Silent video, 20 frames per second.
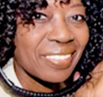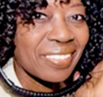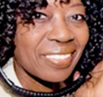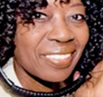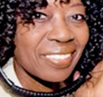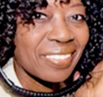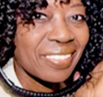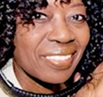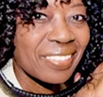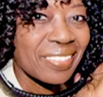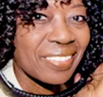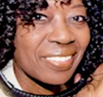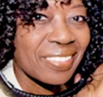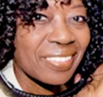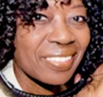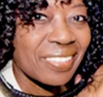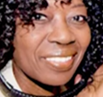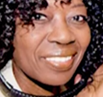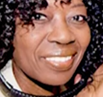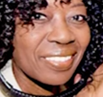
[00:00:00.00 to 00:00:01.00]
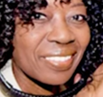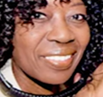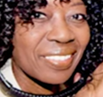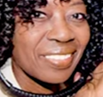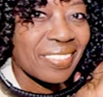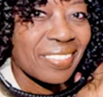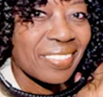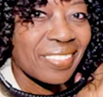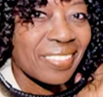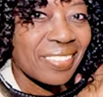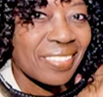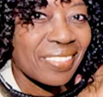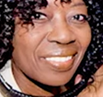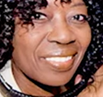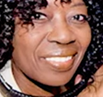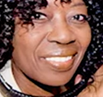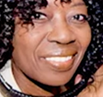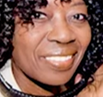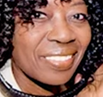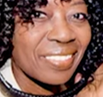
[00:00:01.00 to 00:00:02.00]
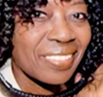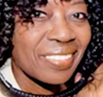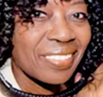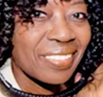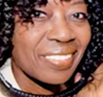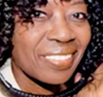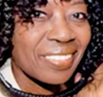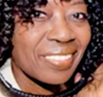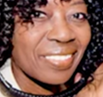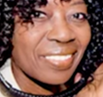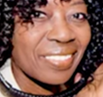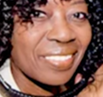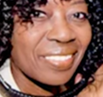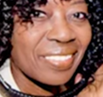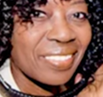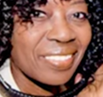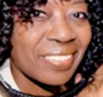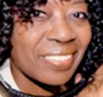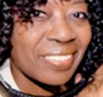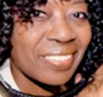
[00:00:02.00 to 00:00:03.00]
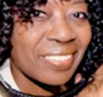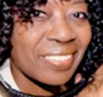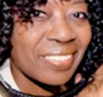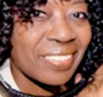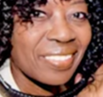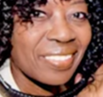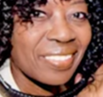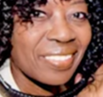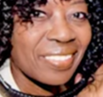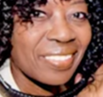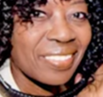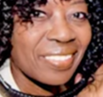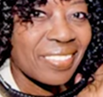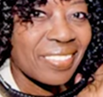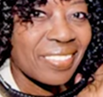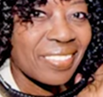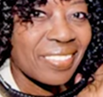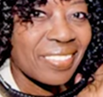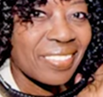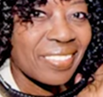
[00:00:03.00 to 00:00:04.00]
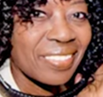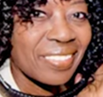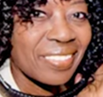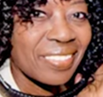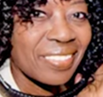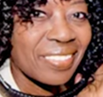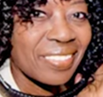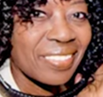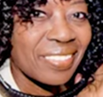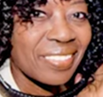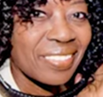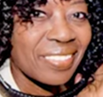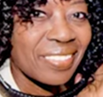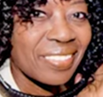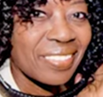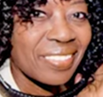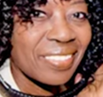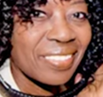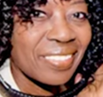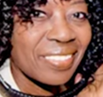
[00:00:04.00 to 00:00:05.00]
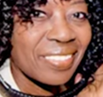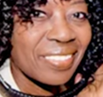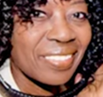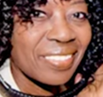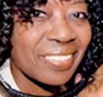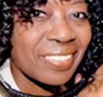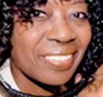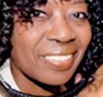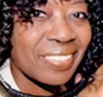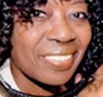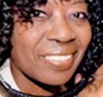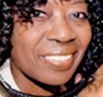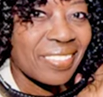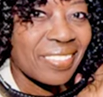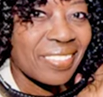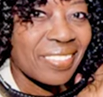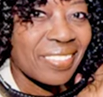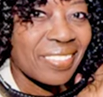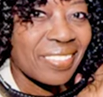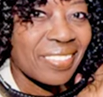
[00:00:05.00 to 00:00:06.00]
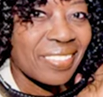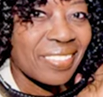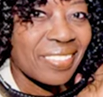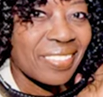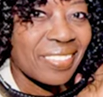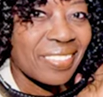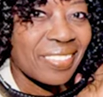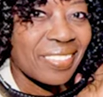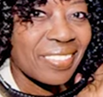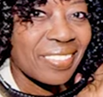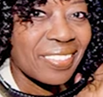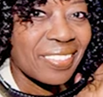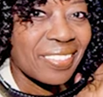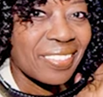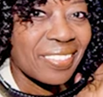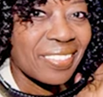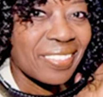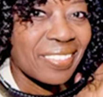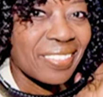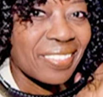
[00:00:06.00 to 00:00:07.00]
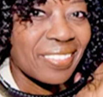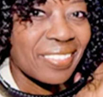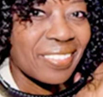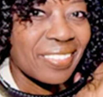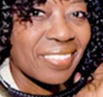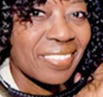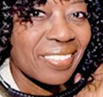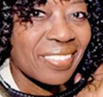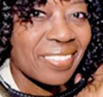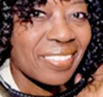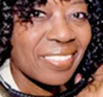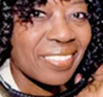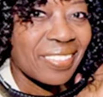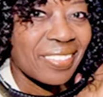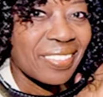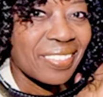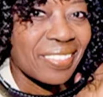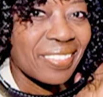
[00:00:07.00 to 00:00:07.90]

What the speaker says: No words are spoken by the person on screen.